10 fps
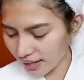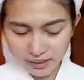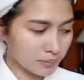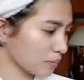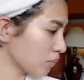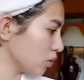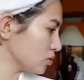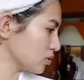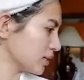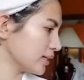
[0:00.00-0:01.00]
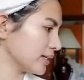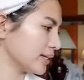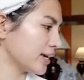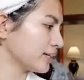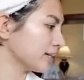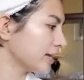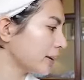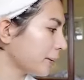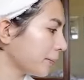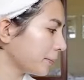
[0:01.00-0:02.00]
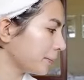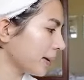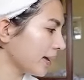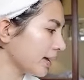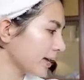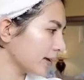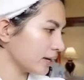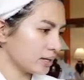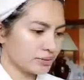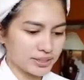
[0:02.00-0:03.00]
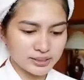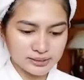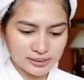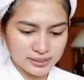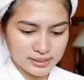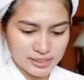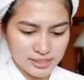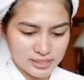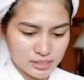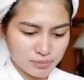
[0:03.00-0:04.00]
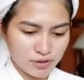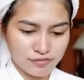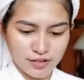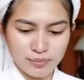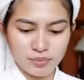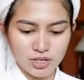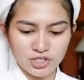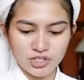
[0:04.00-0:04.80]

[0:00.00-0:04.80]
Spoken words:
And I'm also gonna get my Real Techniques buffing